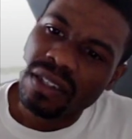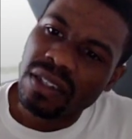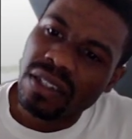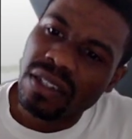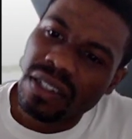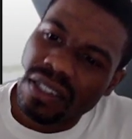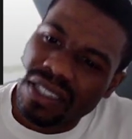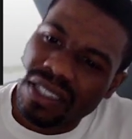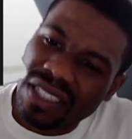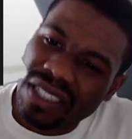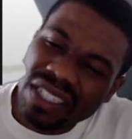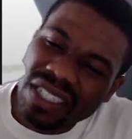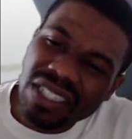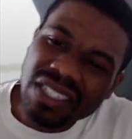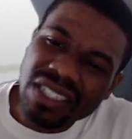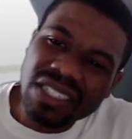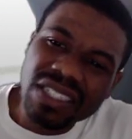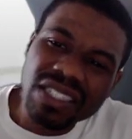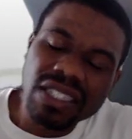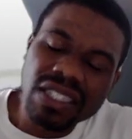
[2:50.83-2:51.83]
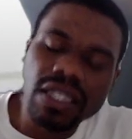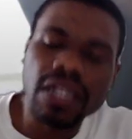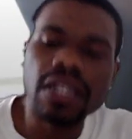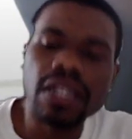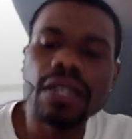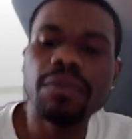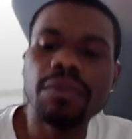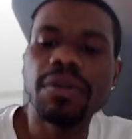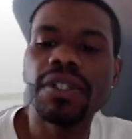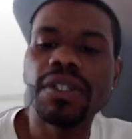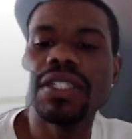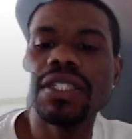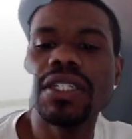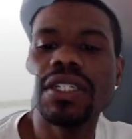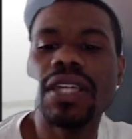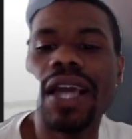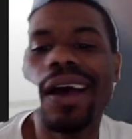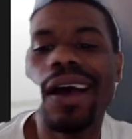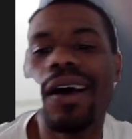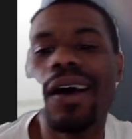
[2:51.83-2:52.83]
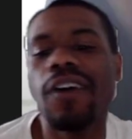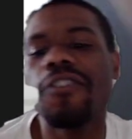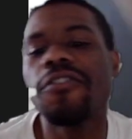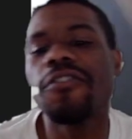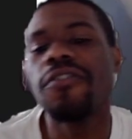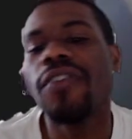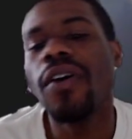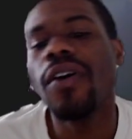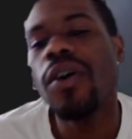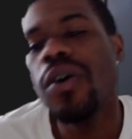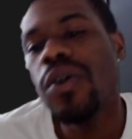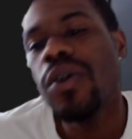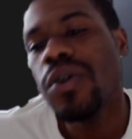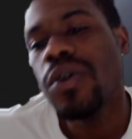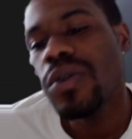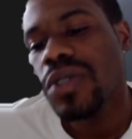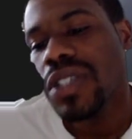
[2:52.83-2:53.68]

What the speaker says: She's stealing, but she got a phone,